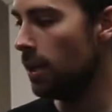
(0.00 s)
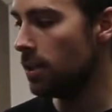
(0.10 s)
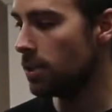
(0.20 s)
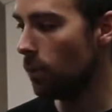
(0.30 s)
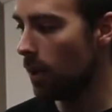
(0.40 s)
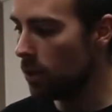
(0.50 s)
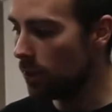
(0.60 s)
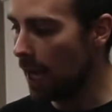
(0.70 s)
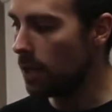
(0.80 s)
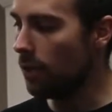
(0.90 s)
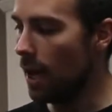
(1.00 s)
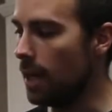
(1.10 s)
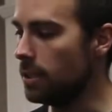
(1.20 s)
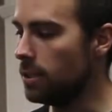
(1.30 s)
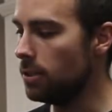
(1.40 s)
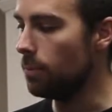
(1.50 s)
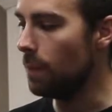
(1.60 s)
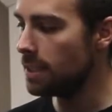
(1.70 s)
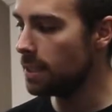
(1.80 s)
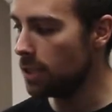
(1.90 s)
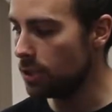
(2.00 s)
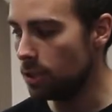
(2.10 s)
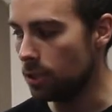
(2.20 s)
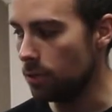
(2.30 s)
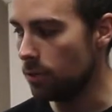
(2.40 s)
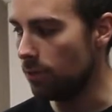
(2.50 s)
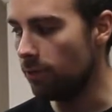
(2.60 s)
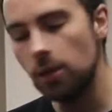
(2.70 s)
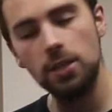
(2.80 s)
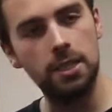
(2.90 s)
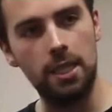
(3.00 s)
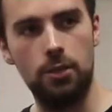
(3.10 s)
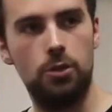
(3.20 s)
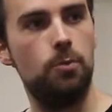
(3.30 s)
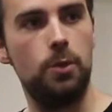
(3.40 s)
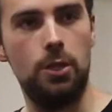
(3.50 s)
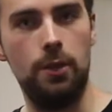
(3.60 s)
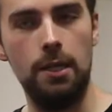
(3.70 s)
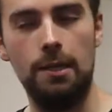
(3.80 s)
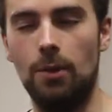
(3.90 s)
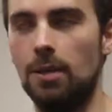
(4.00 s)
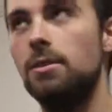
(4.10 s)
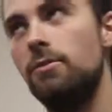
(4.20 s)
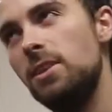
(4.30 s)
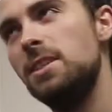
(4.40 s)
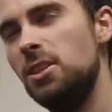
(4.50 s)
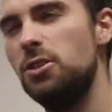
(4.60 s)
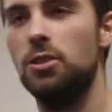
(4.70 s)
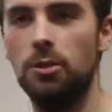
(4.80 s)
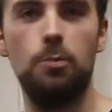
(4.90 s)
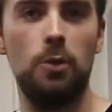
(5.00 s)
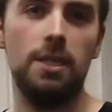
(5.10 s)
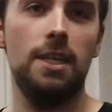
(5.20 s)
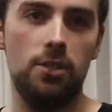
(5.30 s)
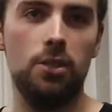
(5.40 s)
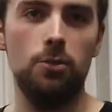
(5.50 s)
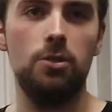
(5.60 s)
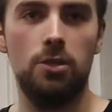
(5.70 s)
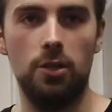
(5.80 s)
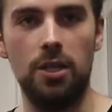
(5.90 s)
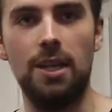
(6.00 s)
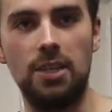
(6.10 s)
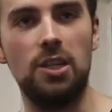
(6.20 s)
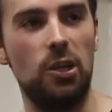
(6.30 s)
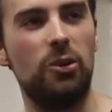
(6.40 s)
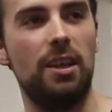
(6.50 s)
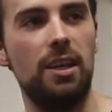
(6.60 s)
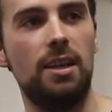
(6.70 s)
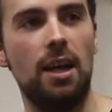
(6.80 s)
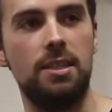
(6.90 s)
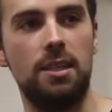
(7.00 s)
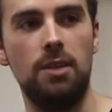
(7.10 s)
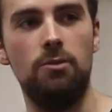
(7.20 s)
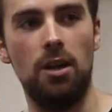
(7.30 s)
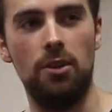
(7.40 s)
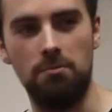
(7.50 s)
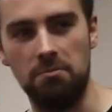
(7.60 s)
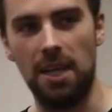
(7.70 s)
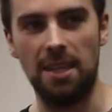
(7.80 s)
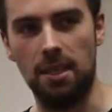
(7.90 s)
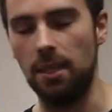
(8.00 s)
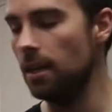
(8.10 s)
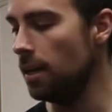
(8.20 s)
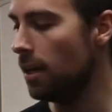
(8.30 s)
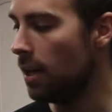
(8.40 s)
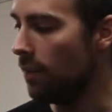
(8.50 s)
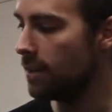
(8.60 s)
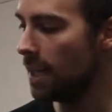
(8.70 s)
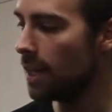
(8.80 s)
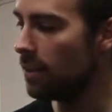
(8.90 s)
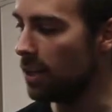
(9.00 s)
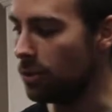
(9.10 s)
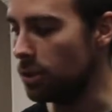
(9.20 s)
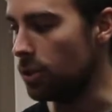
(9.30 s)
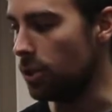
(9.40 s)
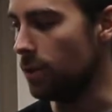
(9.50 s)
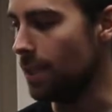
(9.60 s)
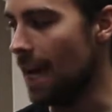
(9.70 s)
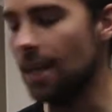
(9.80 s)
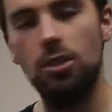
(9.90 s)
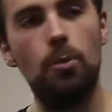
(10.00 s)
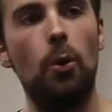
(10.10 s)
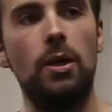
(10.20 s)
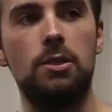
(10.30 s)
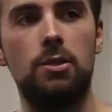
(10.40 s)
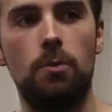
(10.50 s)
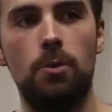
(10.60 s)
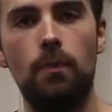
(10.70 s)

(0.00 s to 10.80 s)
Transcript: So when you get your hand, the best thing to do, the first thing you should be doing, the first thing you should do is put it in suits so you can actually look at it nicely rather than guessing. And the second thing you should do is add your points up.